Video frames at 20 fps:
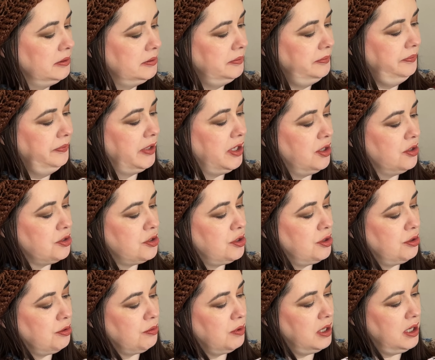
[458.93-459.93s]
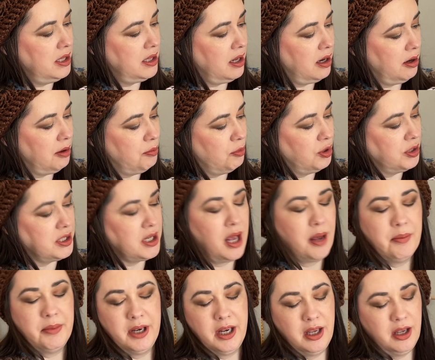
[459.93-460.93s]
Here's 3 that are more
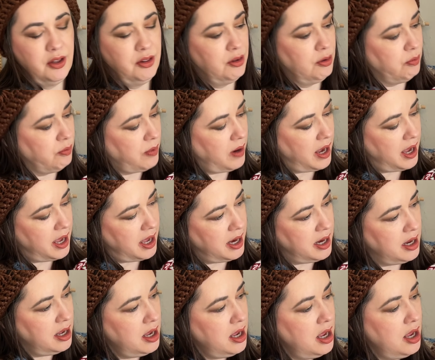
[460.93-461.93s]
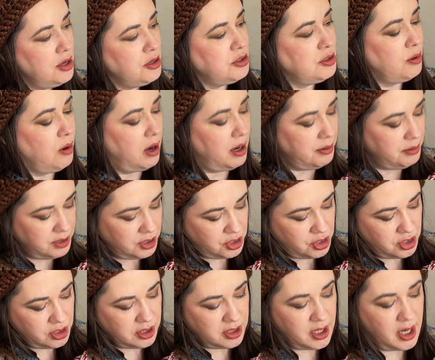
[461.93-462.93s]
dominant in the red. So I was
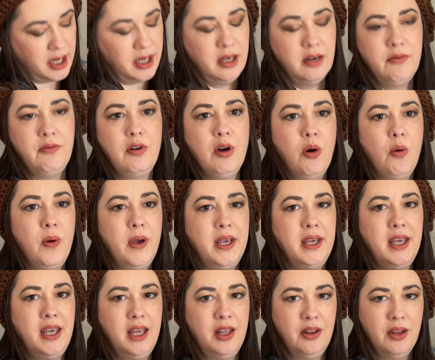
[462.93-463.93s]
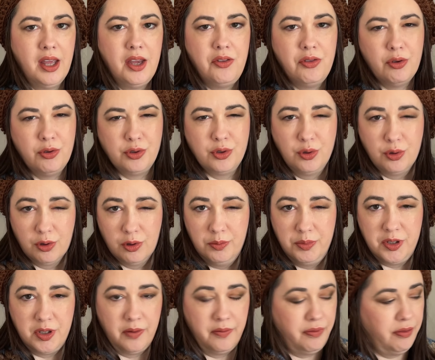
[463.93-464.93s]
just kind of going in like those
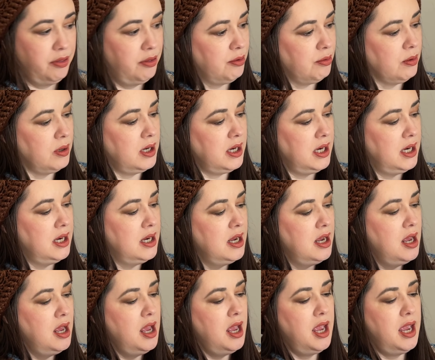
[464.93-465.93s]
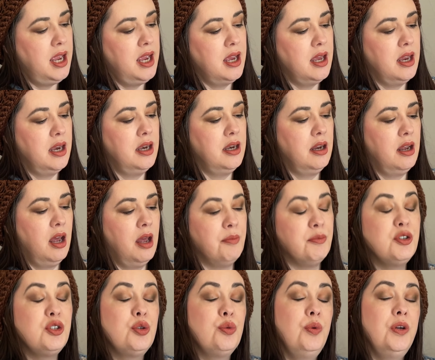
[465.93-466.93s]
groups of 3 and
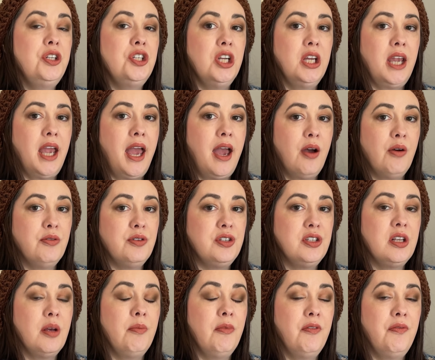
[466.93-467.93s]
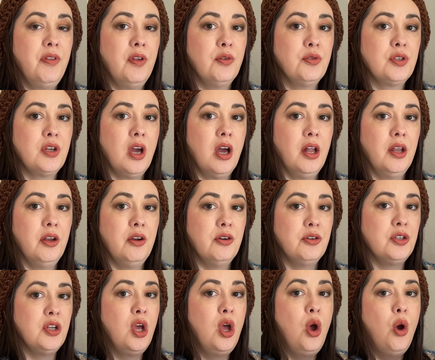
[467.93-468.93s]
switching out some of those
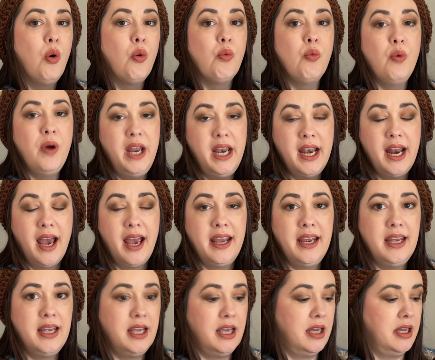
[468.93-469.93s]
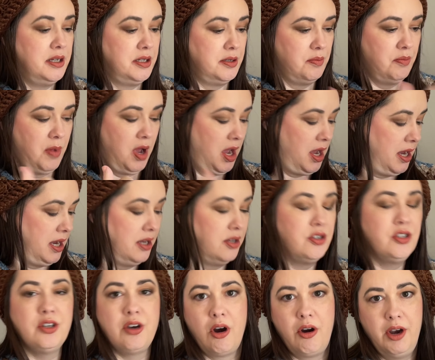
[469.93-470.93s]
colors when I hit my
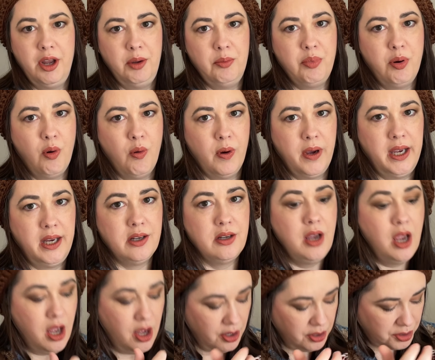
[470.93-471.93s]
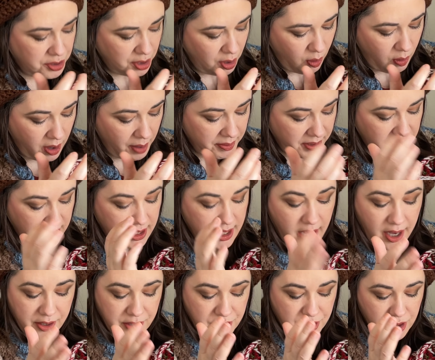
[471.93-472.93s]
starting point. So, I mean,
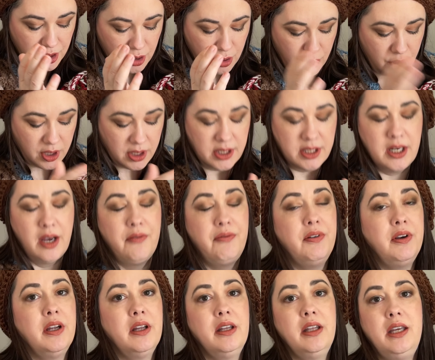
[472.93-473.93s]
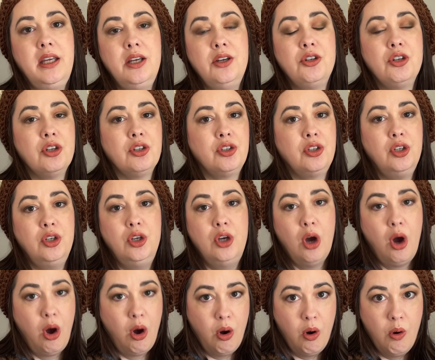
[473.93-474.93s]
yes, you could definitely just
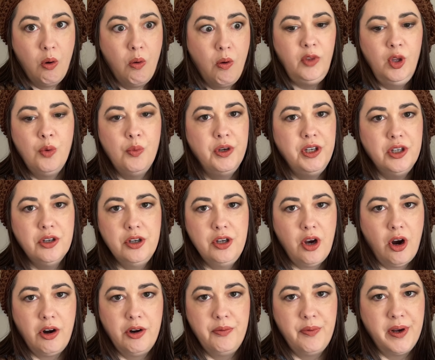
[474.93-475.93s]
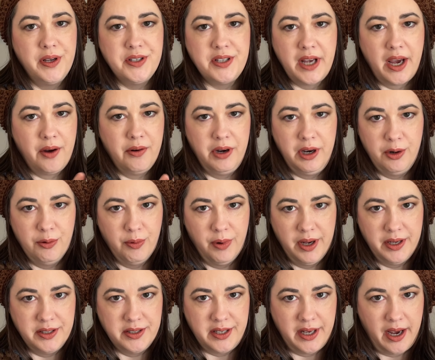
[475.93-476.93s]
go when your yarn runs out, it
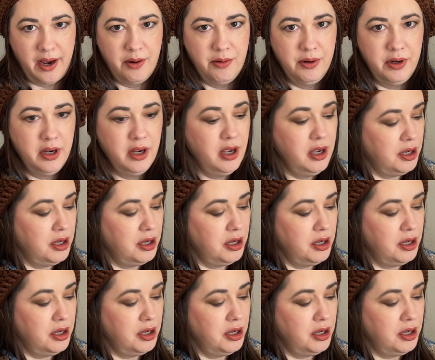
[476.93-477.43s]
runs out.